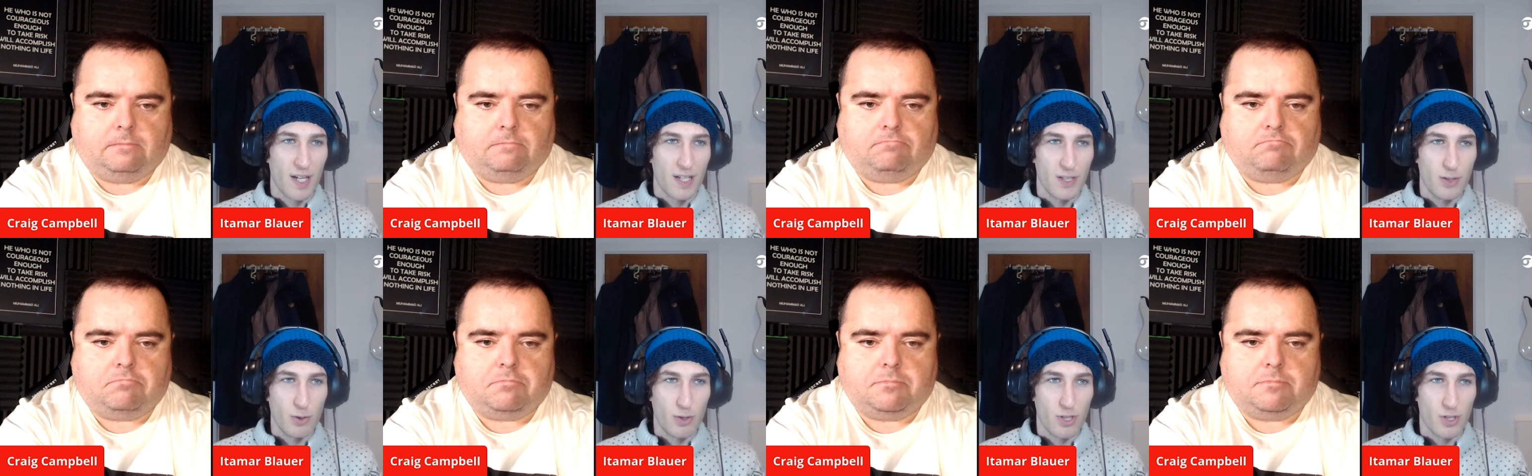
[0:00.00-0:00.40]

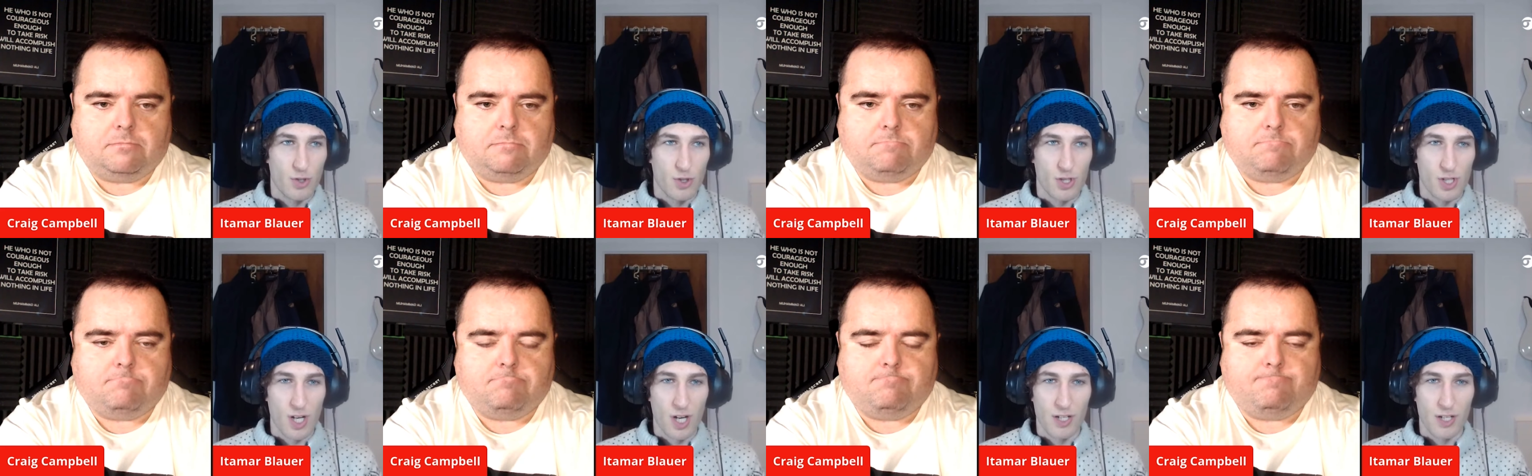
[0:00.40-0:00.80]
Speaker 1: you can
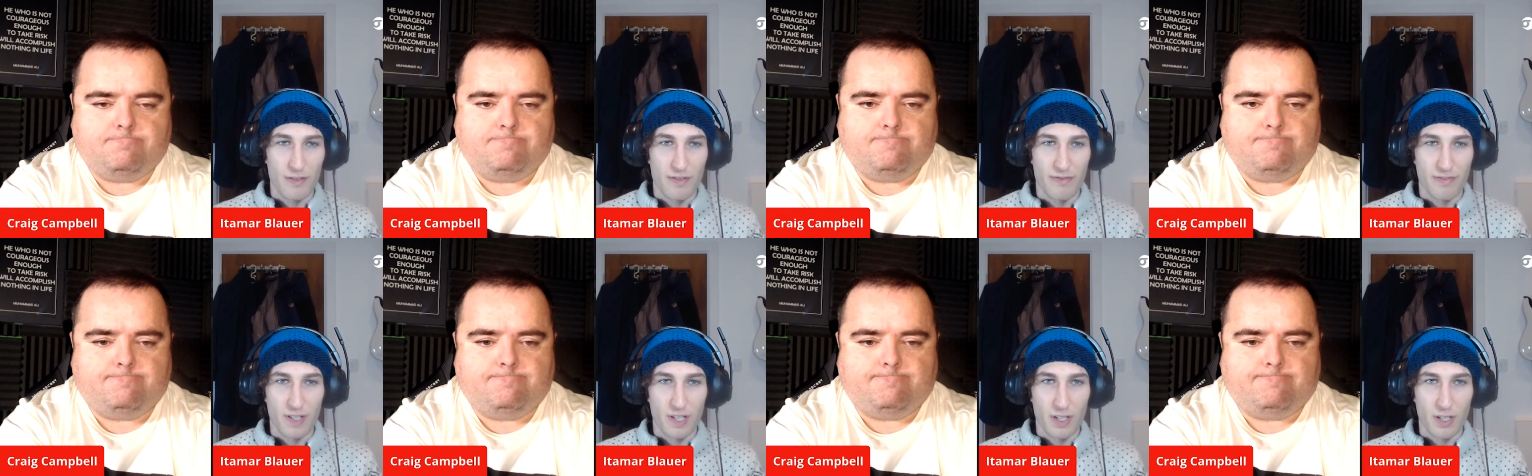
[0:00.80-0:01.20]
just kind
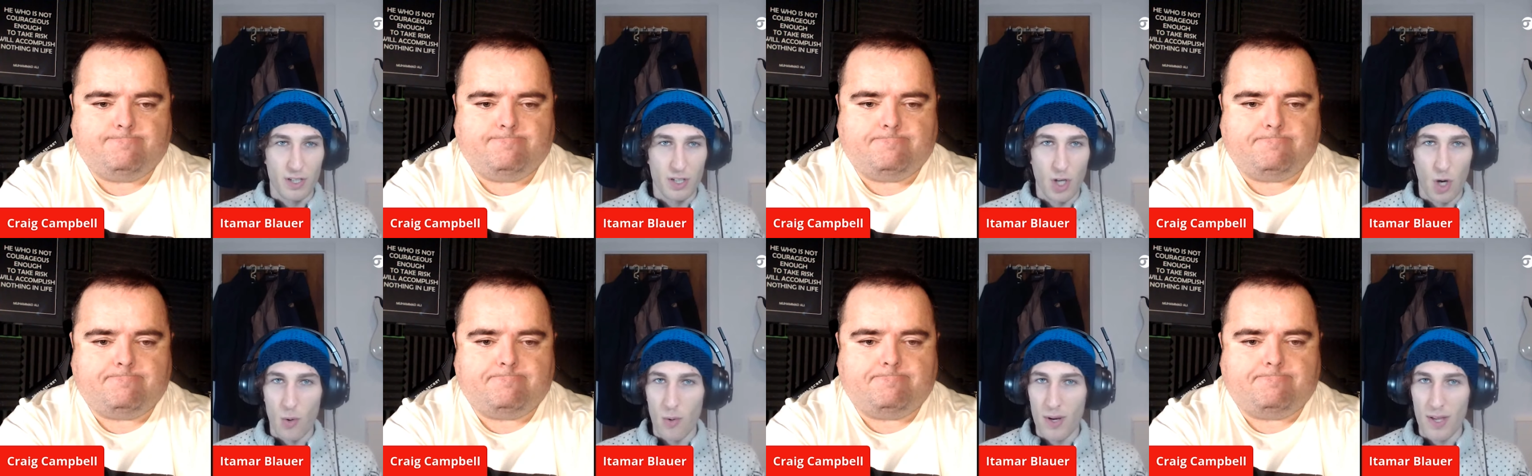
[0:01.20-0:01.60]
of
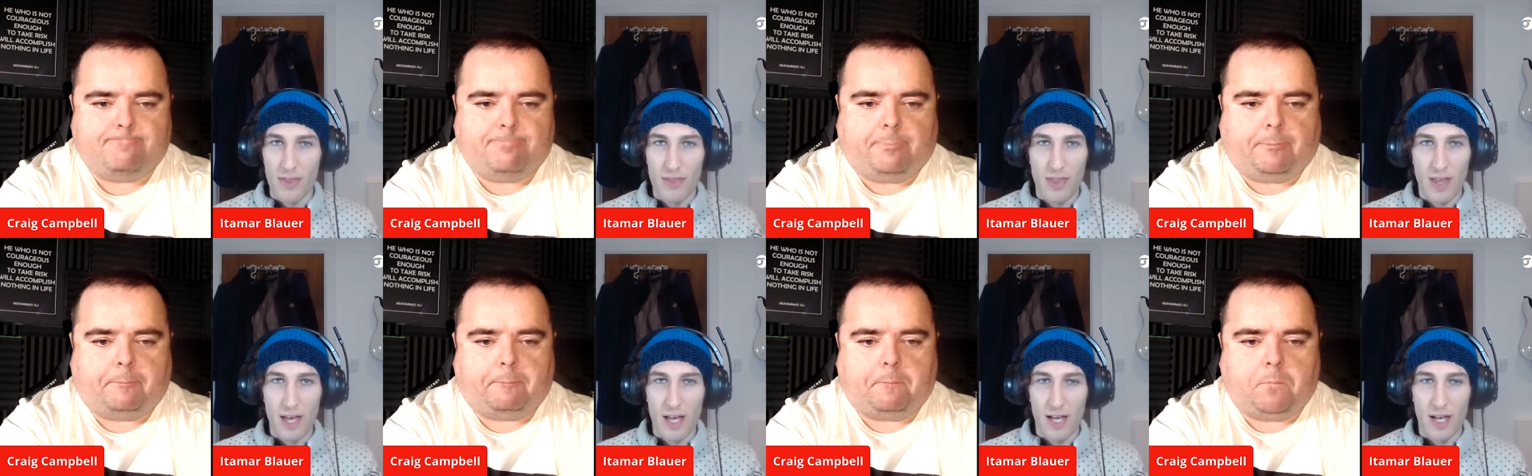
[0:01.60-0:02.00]
go in
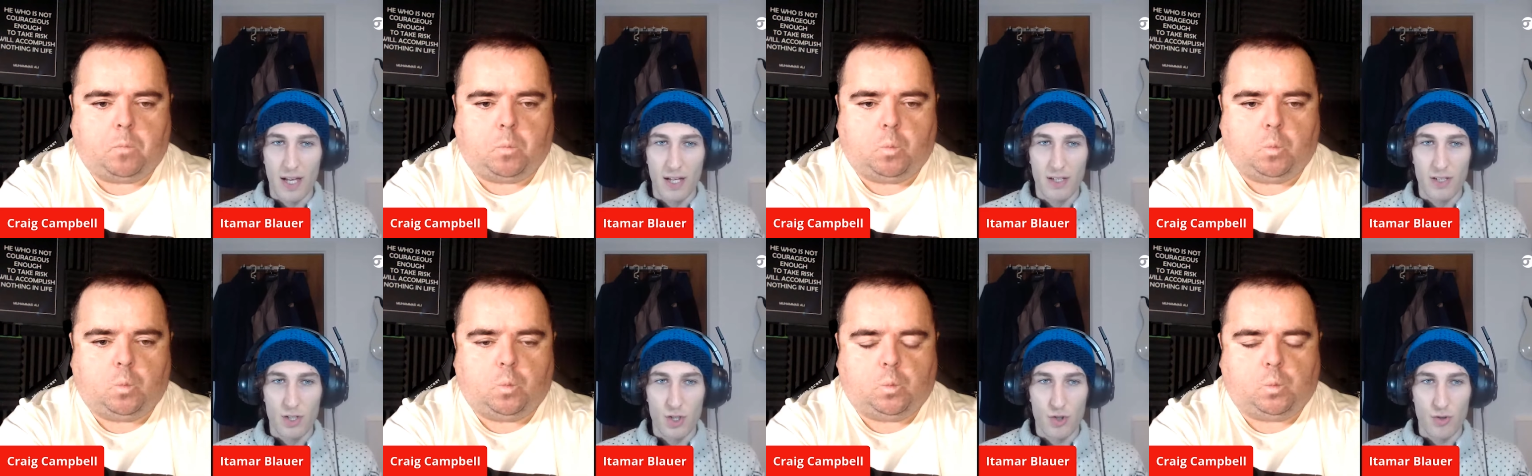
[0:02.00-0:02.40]
there
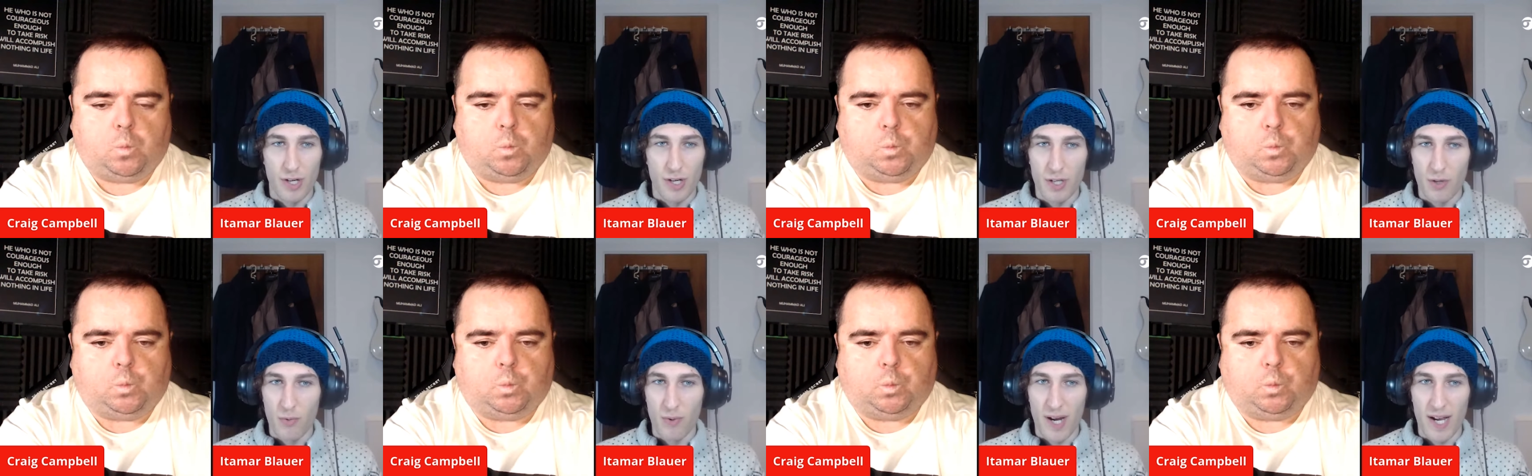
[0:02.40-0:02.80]

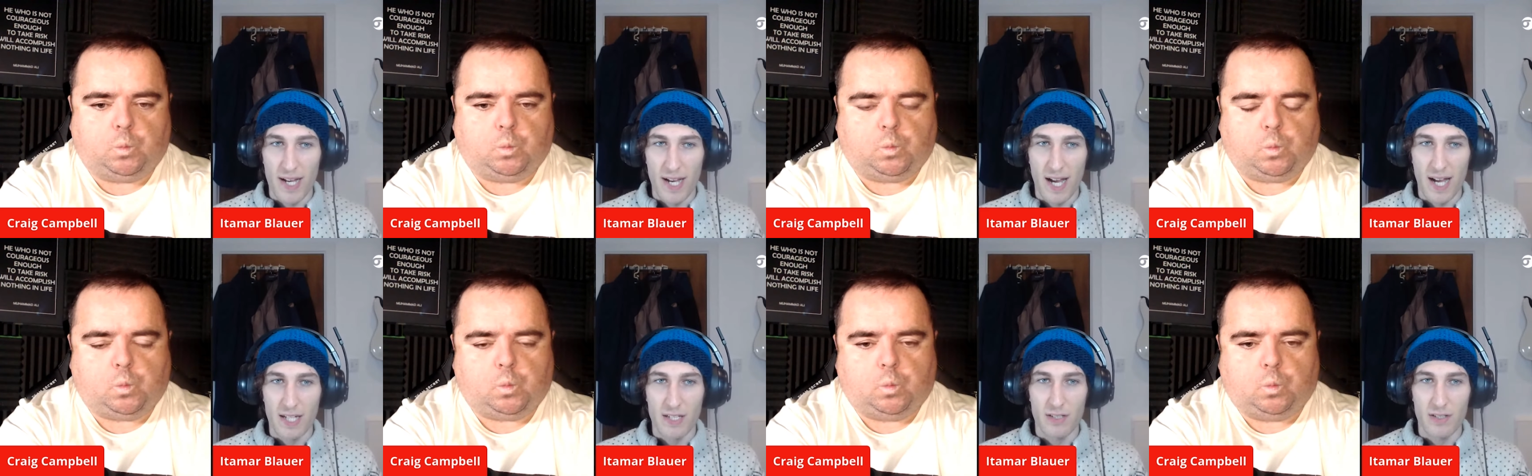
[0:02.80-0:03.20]
straight away
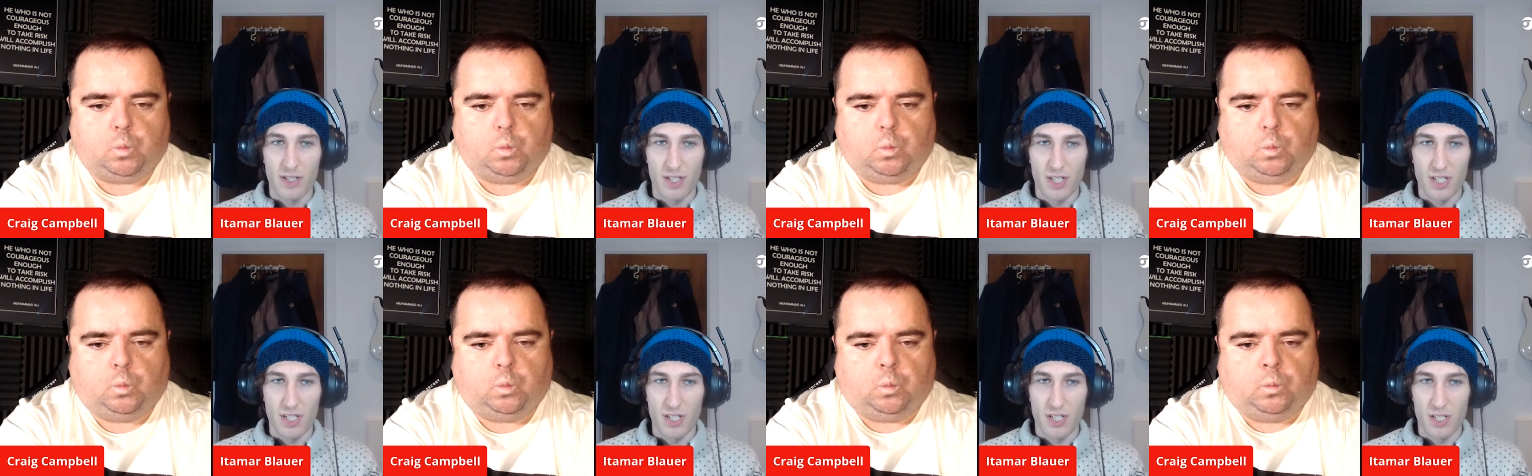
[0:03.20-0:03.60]
and
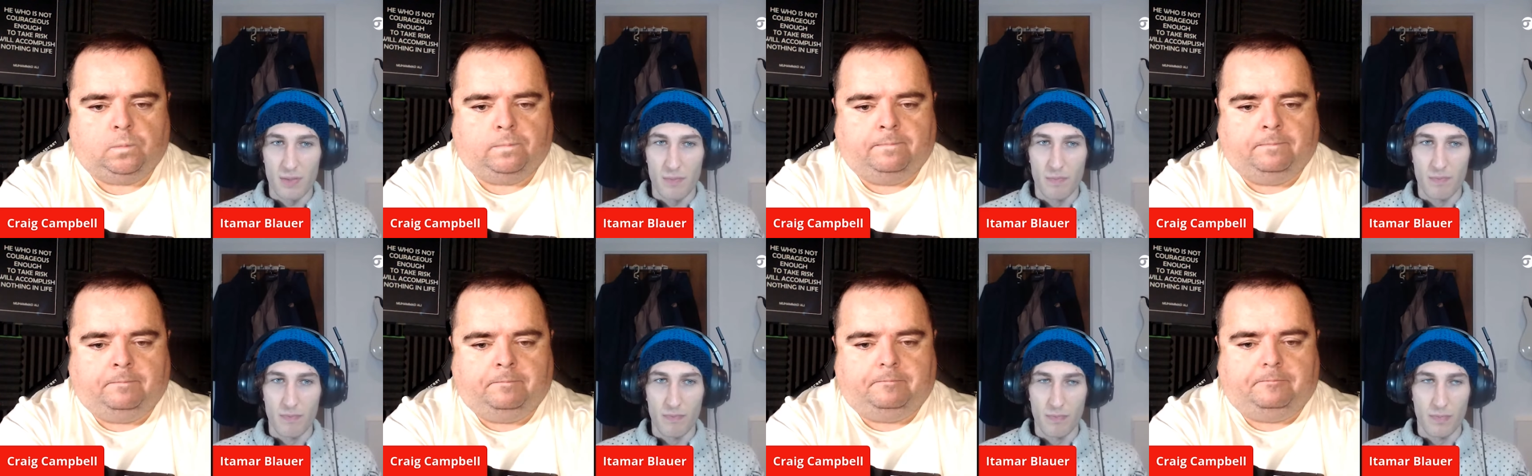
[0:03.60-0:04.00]
see
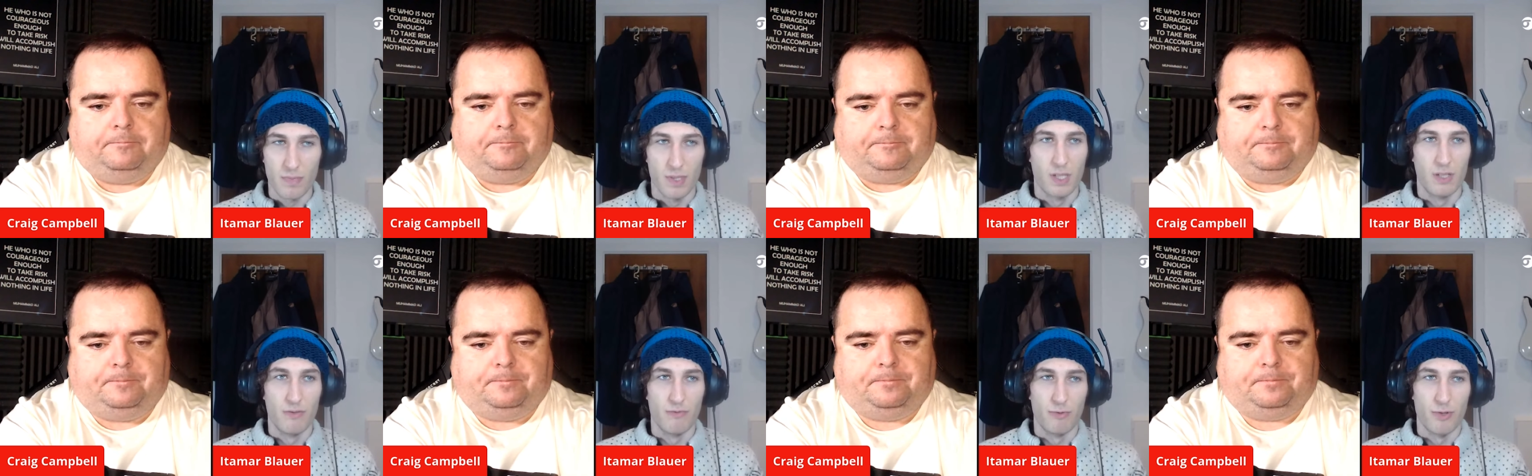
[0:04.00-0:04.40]
some uh,
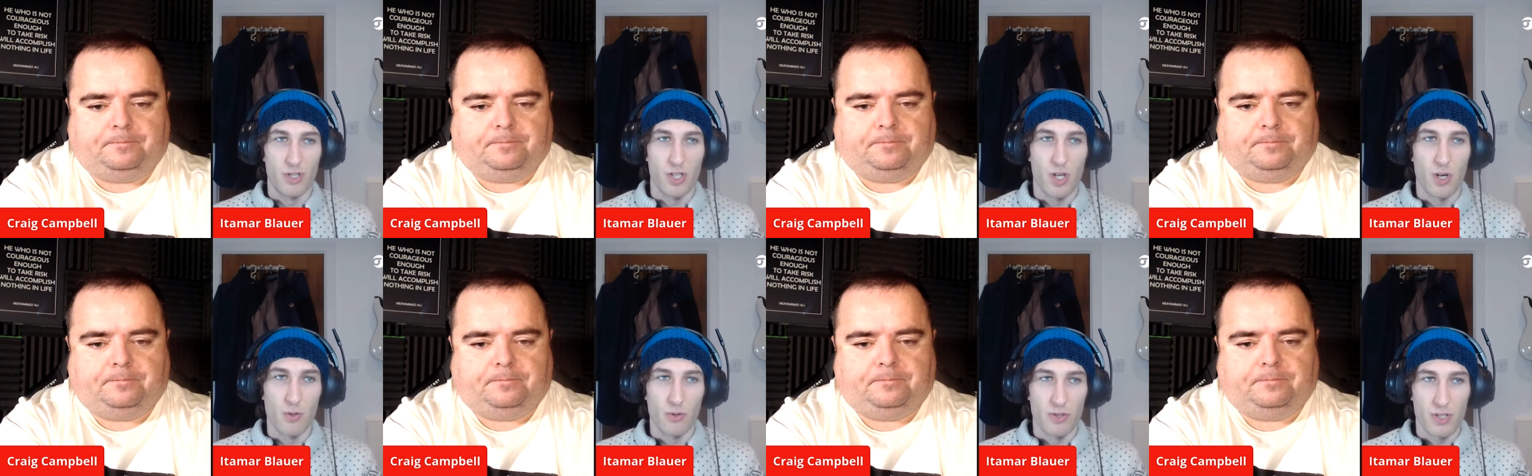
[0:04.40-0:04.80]

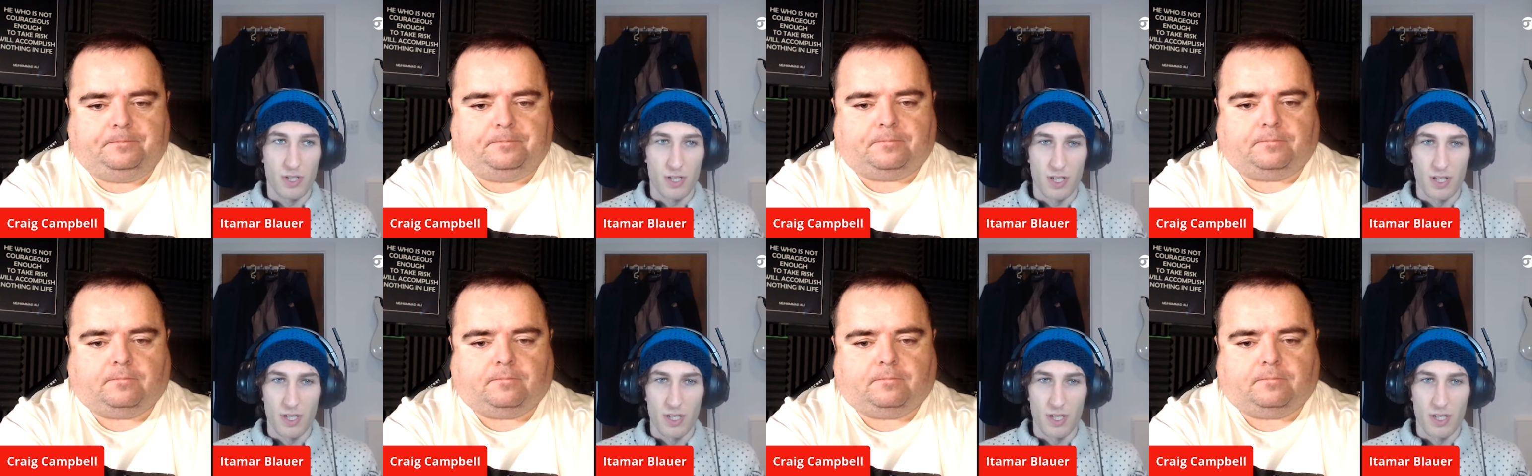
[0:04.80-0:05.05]
results.